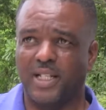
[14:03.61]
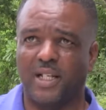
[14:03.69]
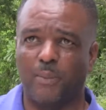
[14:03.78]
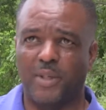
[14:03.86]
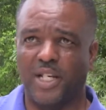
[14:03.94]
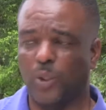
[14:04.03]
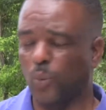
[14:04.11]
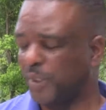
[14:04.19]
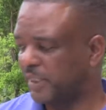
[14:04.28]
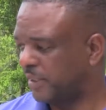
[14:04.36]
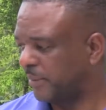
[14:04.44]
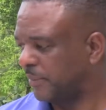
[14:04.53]
applying
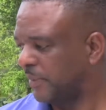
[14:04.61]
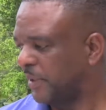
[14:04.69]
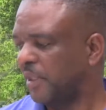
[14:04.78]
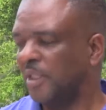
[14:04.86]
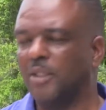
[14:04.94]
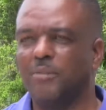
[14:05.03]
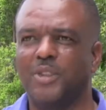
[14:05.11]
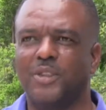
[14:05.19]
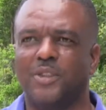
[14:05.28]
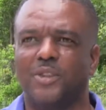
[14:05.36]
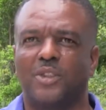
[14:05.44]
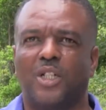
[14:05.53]
wisdom,
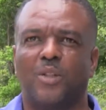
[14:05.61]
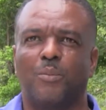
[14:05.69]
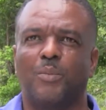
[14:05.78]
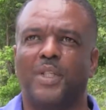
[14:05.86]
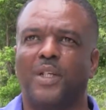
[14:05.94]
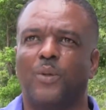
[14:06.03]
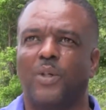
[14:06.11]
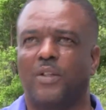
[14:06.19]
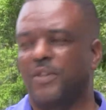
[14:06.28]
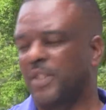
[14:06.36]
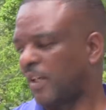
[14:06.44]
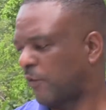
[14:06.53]
because you got to make
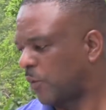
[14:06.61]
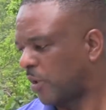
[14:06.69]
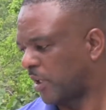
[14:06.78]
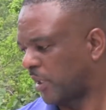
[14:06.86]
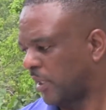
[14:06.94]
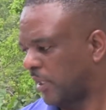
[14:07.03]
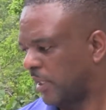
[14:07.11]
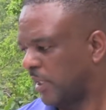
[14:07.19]
whatever you have work.